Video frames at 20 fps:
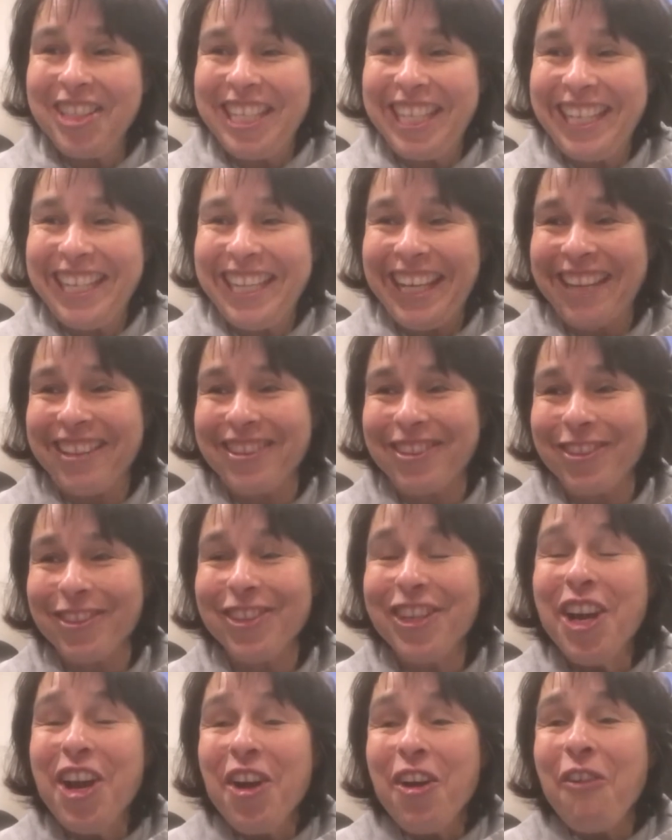together
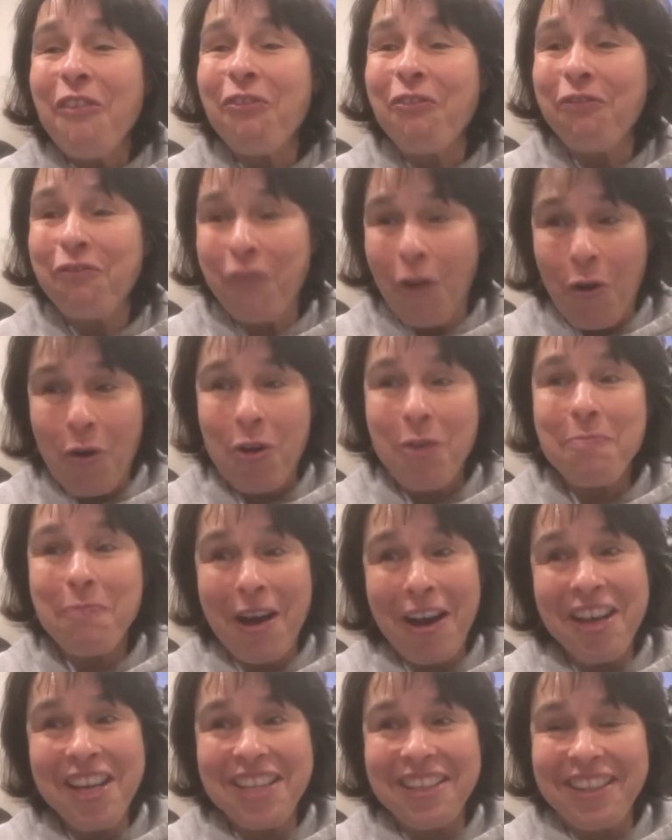for
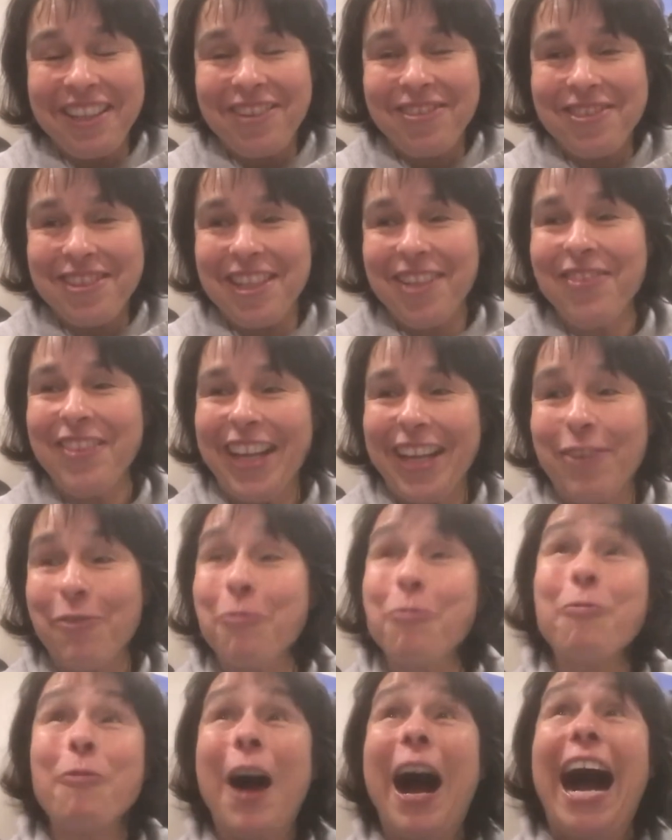pocket letters. I'm like,
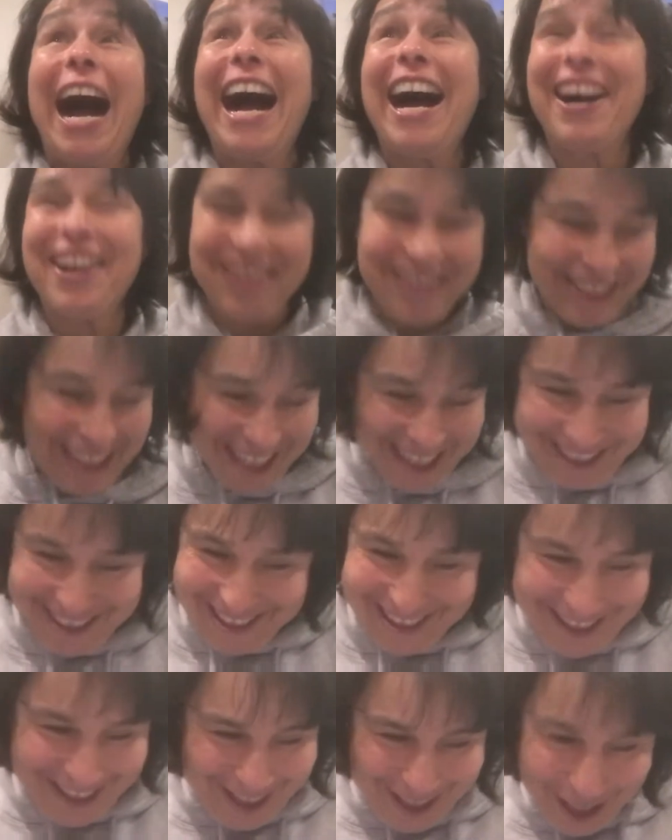wow,
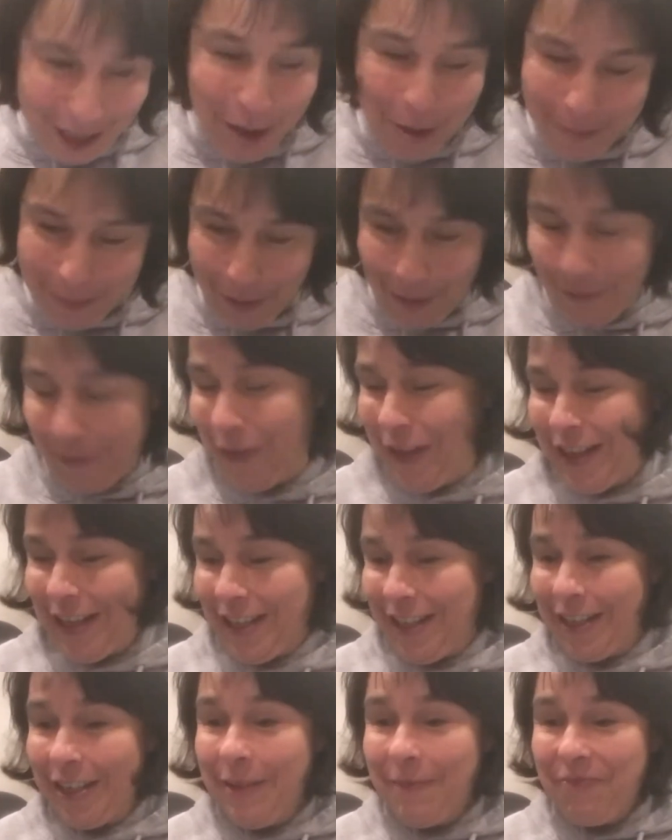super
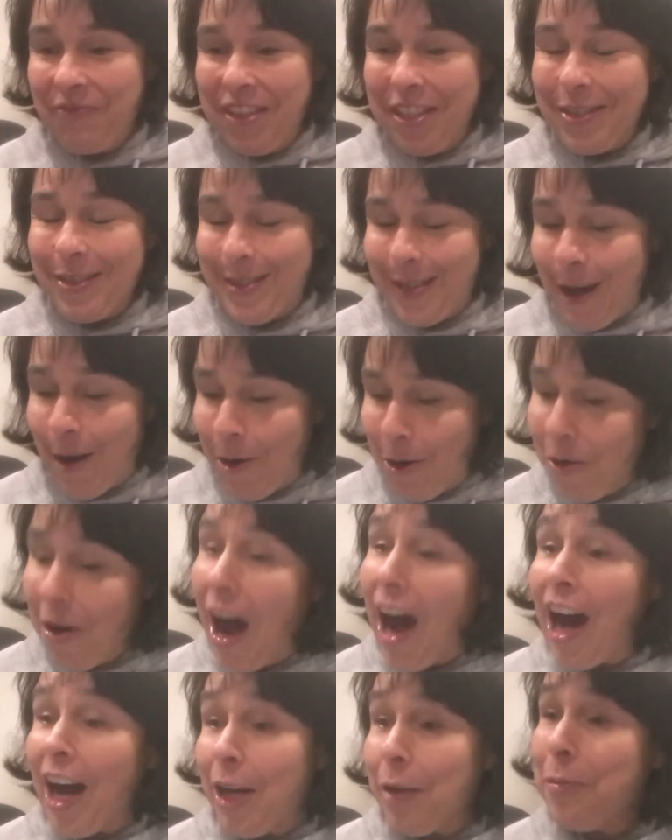fun. So
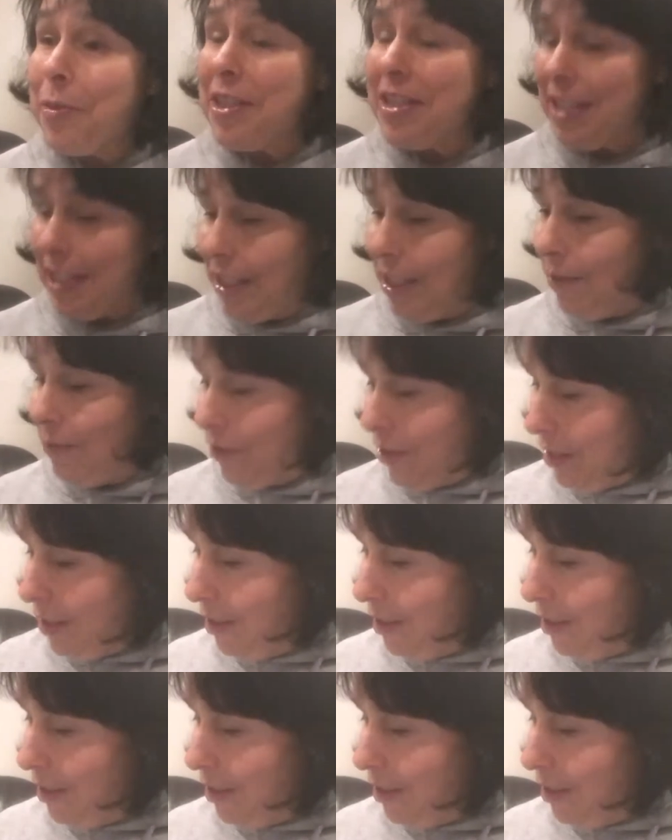I received